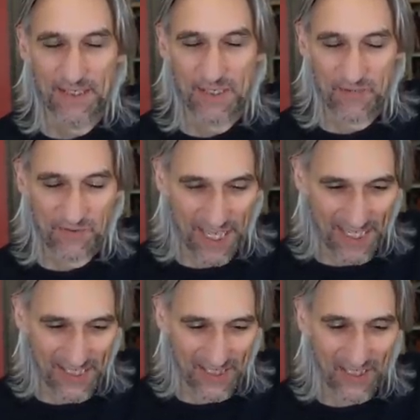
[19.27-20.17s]
Don't
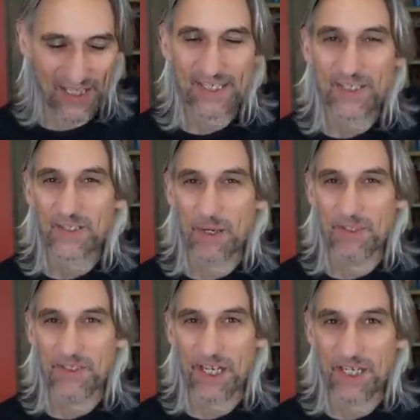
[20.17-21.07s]
forget to like,
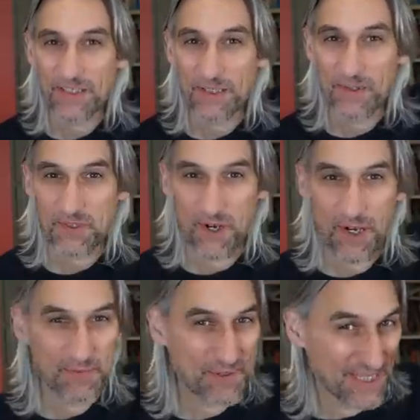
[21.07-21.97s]
comment, share and
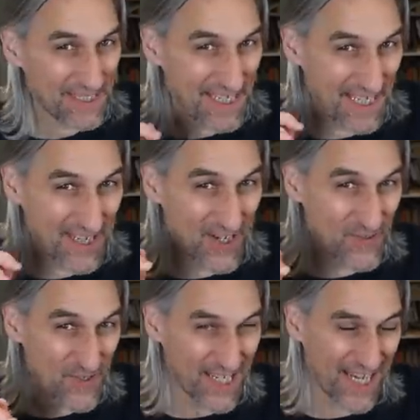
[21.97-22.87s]
subscribe. Let's hit the one
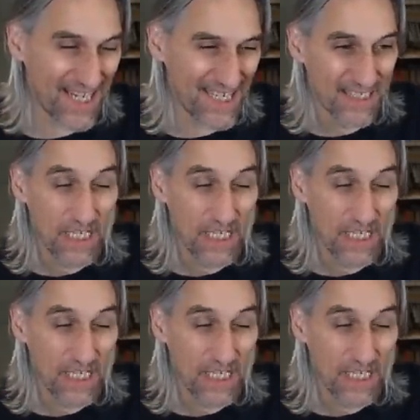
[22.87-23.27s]
hundred K.